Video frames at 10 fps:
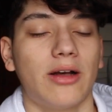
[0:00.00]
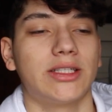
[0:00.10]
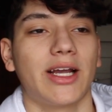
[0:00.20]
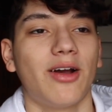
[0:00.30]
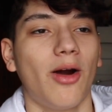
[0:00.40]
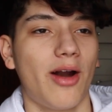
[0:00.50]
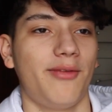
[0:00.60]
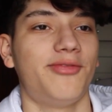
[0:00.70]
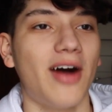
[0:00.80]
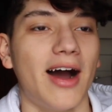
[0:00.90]
I was like, all
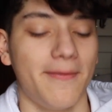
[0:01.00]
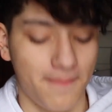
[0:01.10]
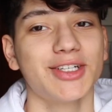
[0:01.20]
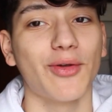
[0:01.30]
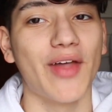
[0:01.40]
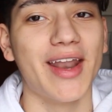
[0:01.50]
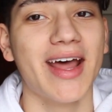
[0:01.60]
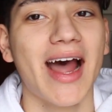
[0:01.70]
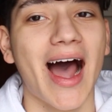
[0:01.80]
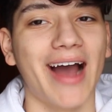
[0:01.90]
right, fine. So
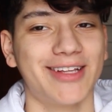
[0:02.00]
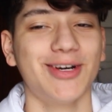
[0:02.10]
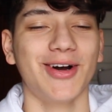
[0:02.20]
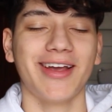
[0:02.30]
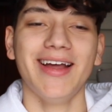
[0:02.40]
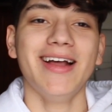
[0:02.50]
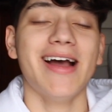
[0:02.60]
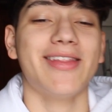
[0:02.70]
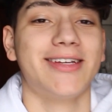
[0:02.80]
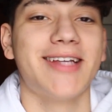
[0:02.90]
then I took
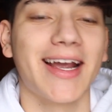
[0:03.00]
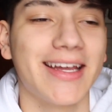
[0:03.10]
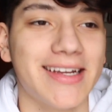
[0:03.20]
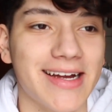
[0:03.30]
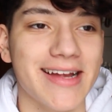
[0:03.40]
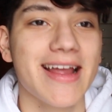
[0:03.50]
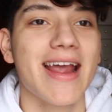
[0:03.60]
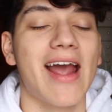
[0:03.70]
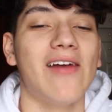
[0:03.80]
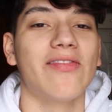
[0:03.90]
the second hit,
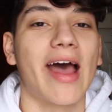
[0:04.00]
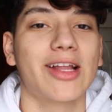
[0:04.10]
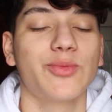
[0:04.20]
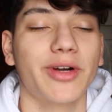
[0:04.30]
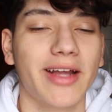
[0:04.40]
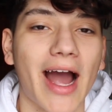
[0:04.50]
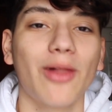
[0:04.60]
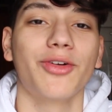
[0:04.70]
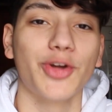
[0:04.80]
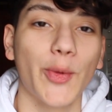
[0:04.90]
and that's when
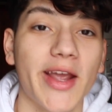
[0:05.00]
Kyler knew